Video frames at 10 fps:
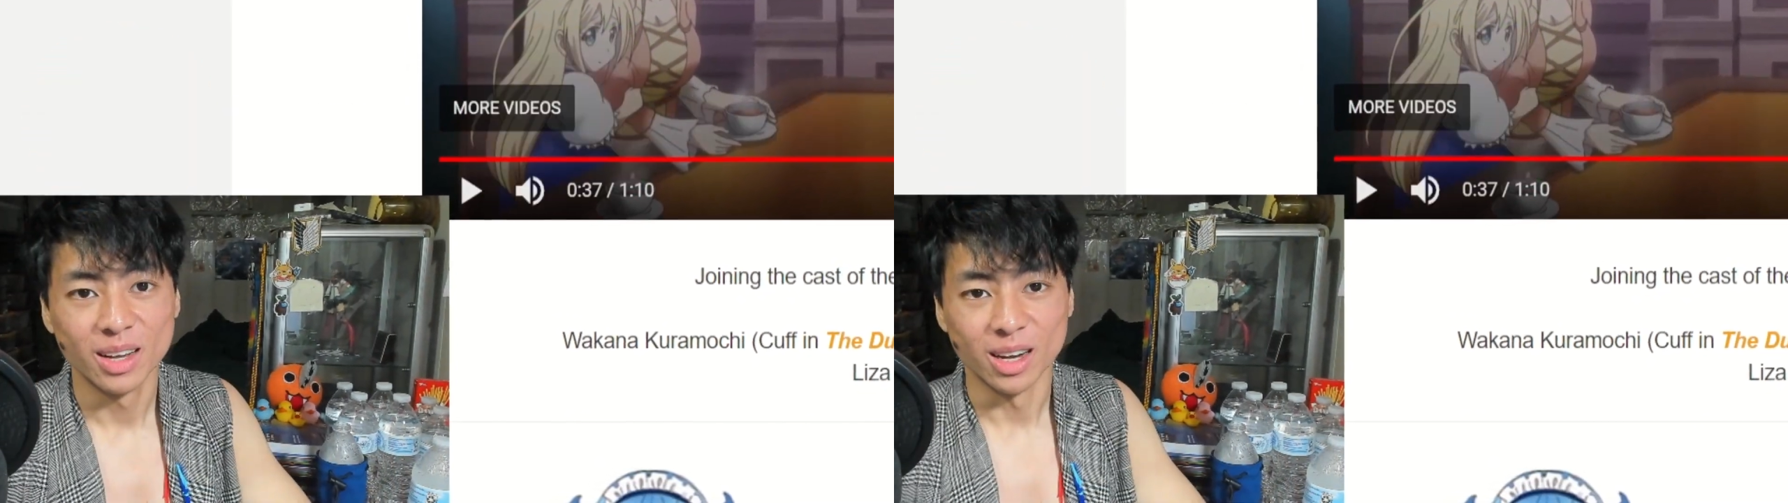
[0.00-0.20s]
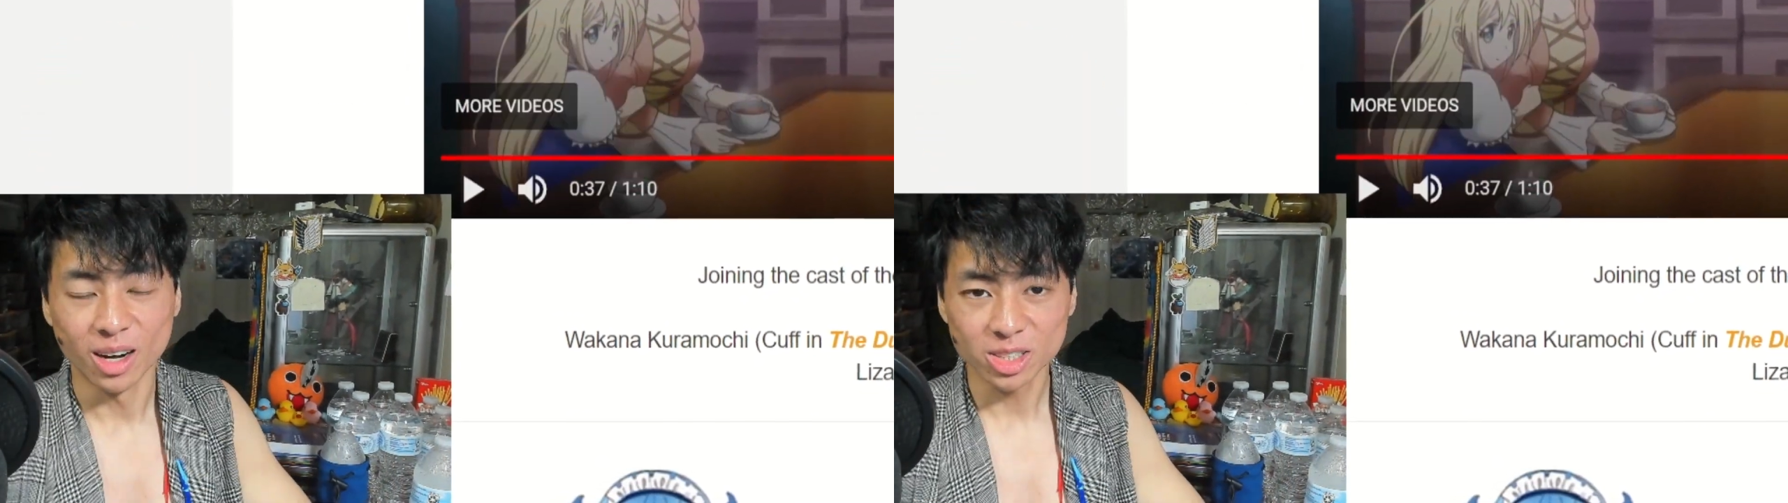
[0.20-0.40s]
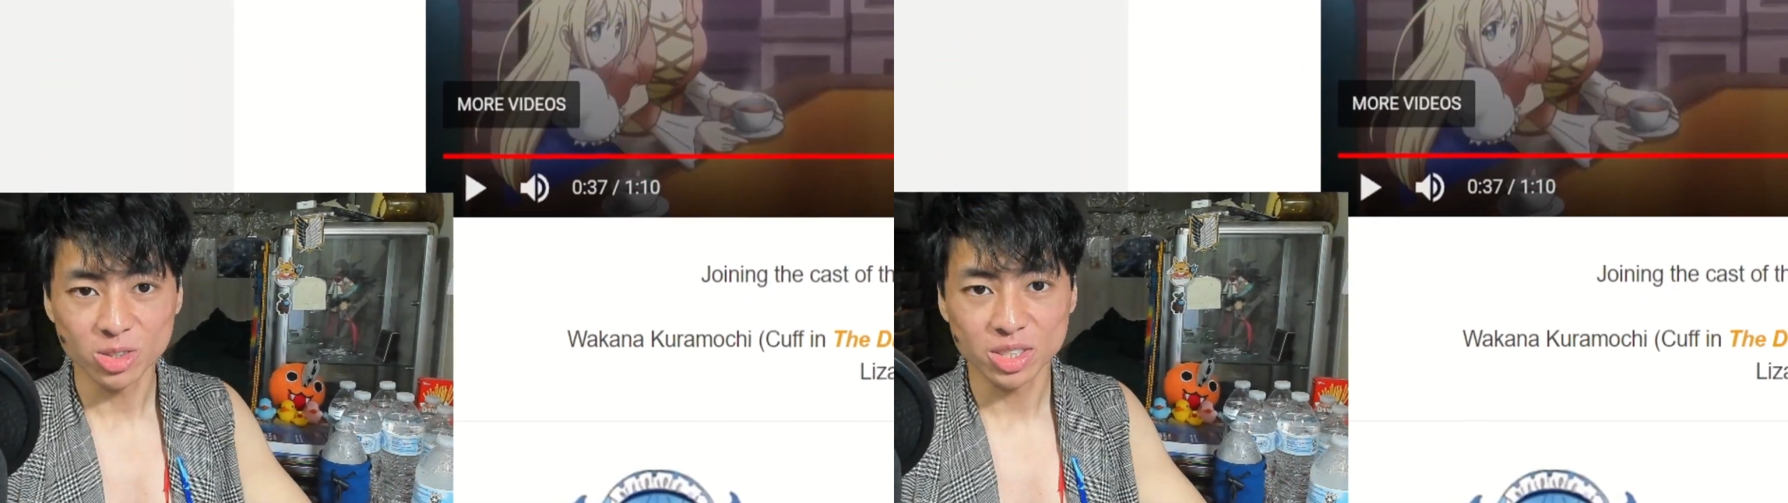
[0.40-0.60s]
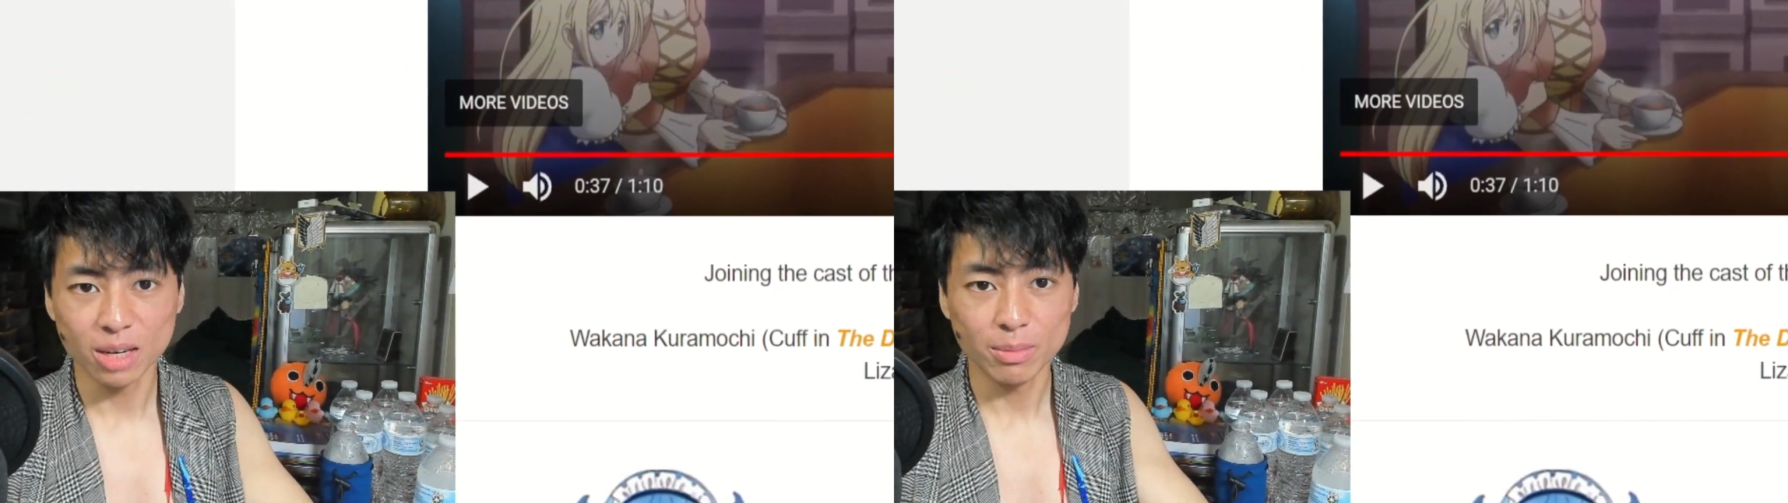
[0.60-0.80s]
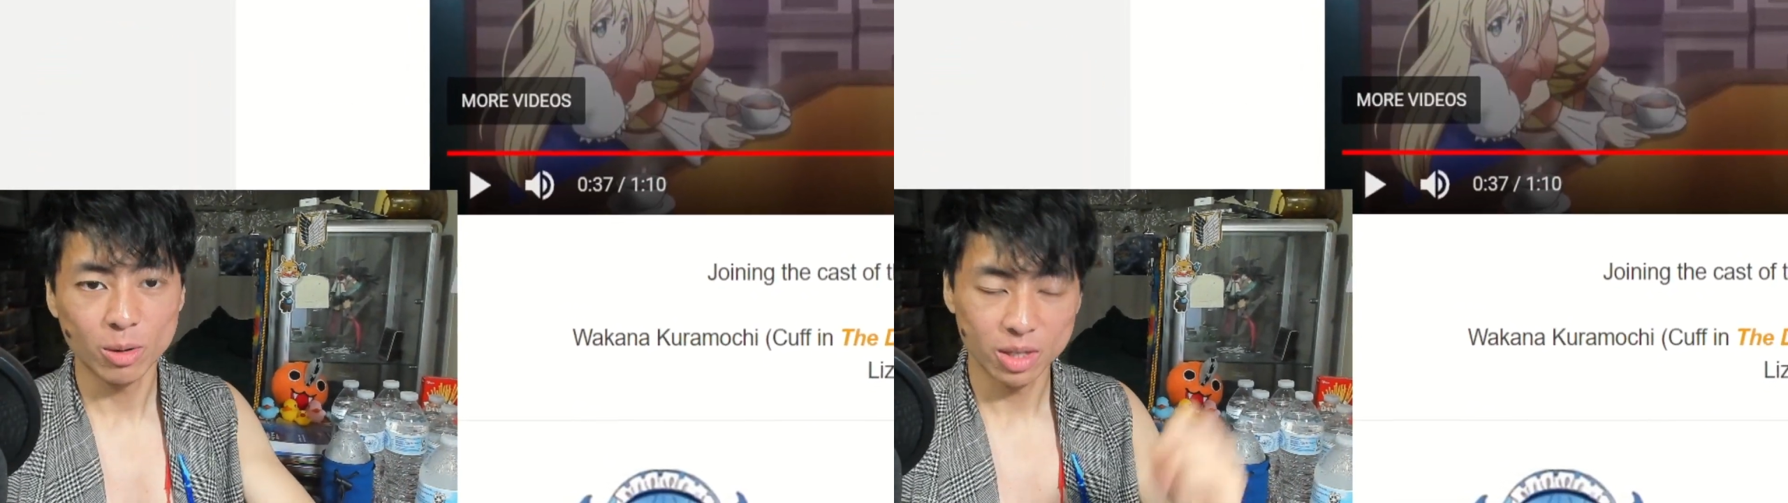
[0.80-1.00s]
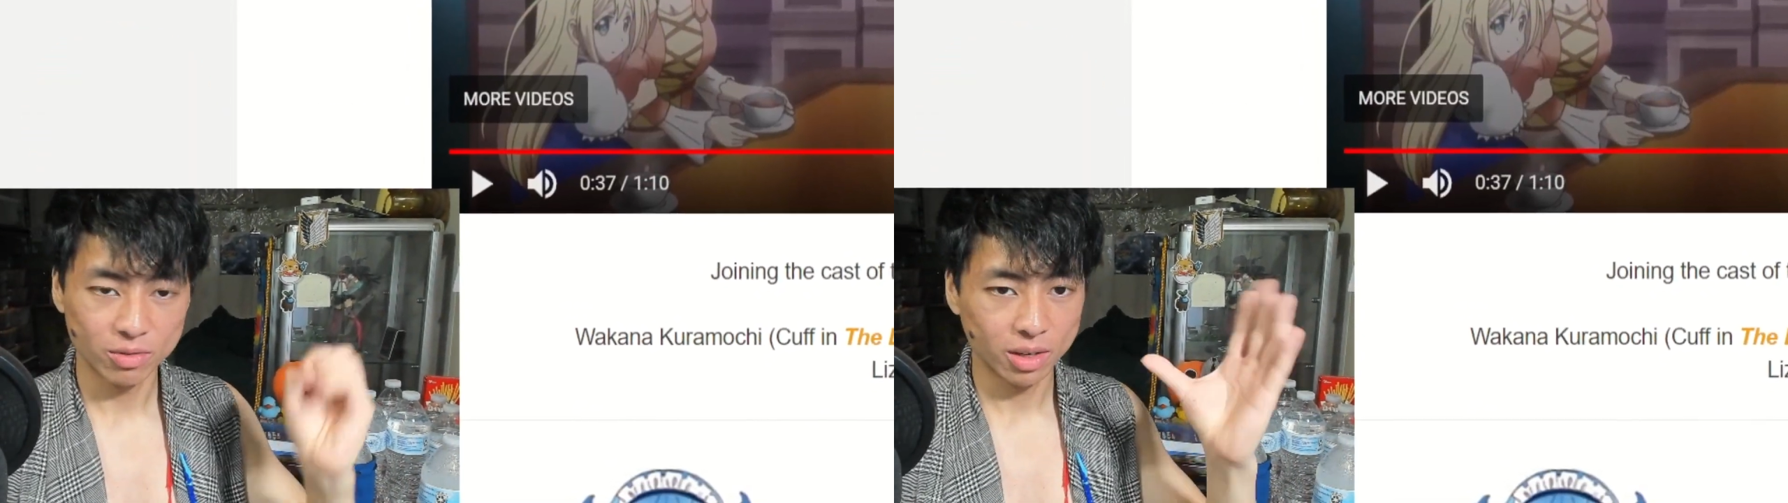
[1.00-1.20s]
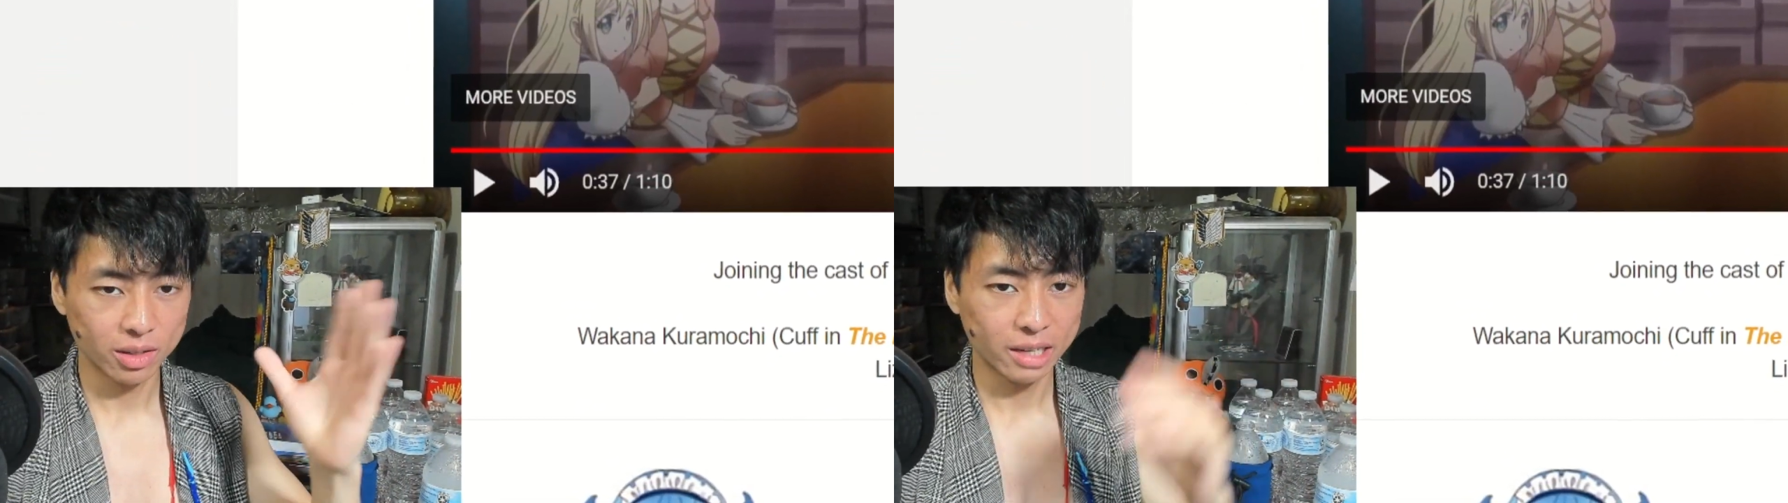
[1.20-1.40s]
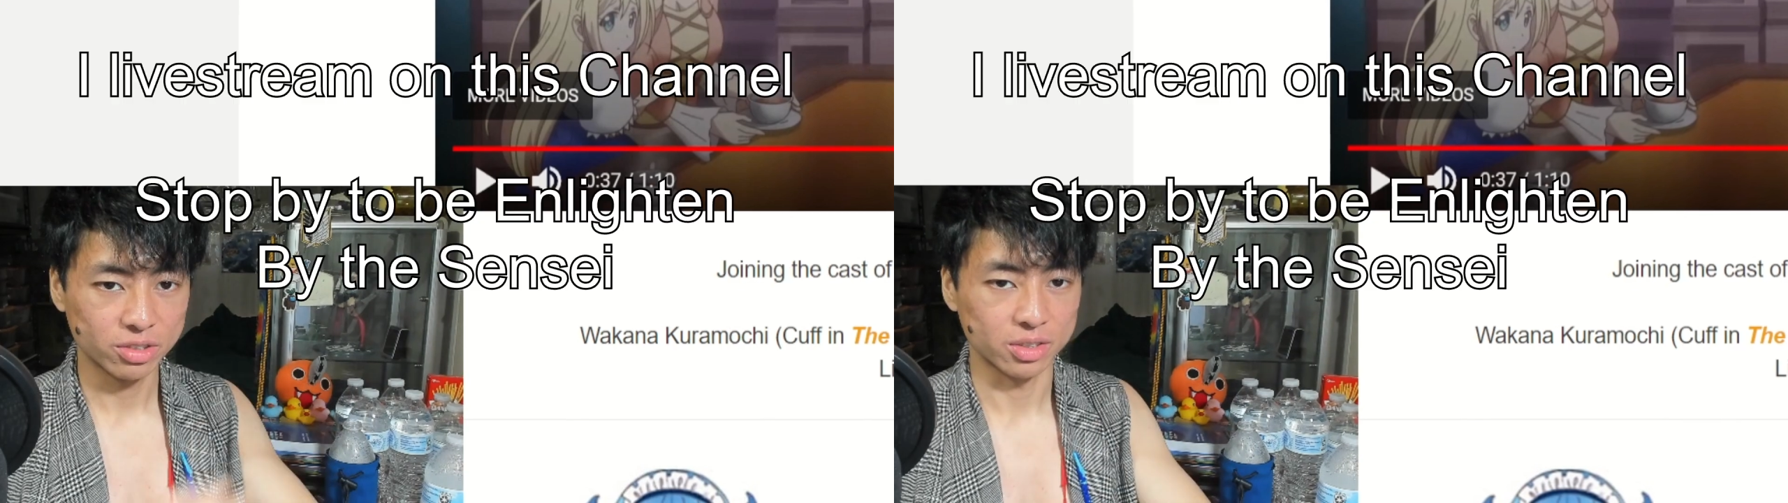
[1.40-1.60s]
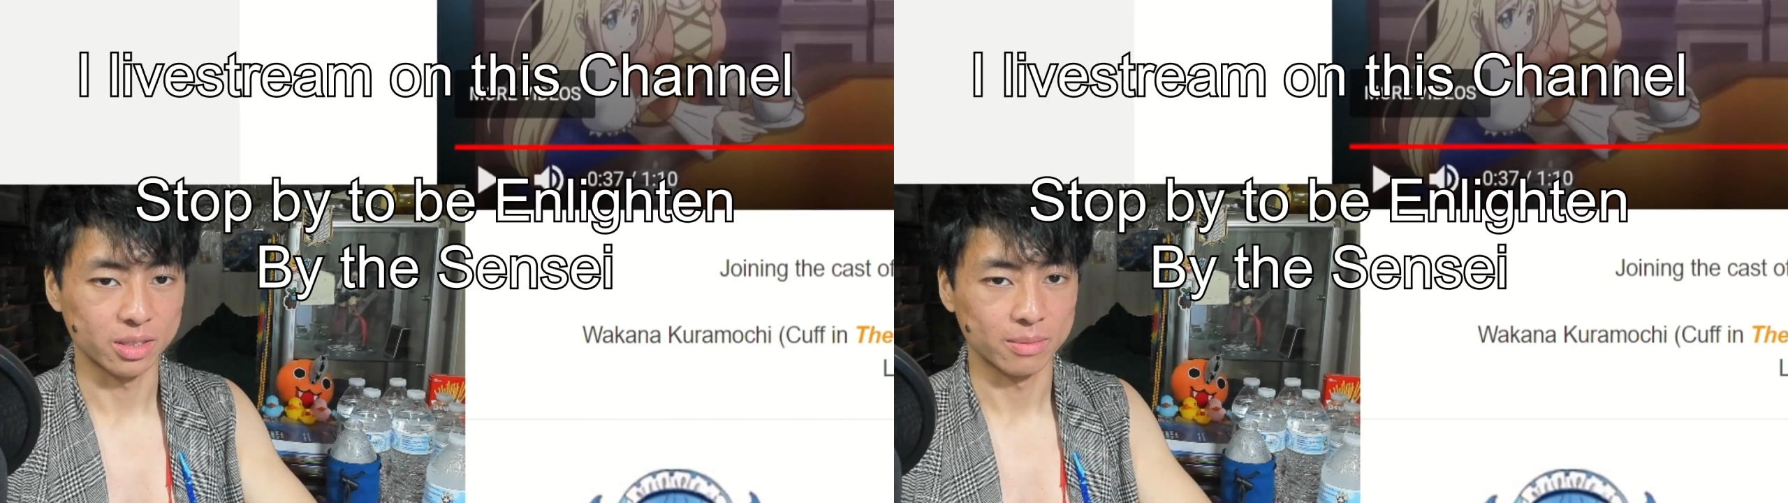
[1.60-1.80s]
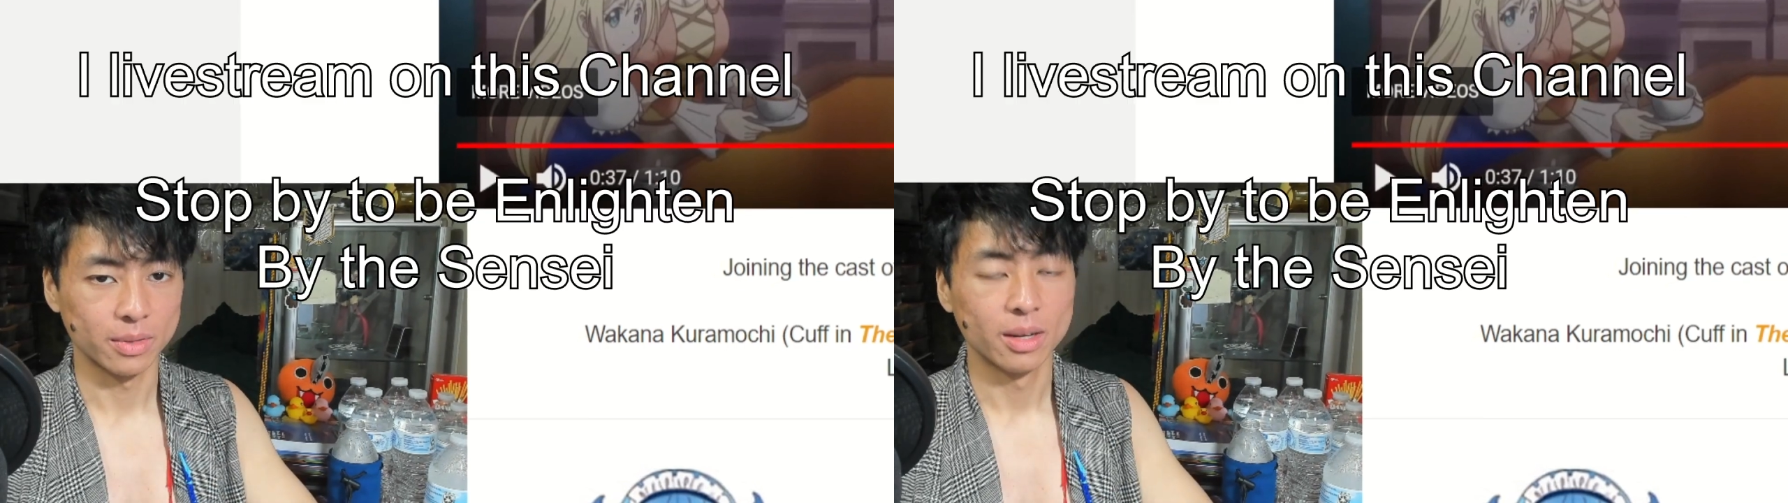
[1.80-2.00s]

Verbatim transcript: And also stop by whenever I live stream.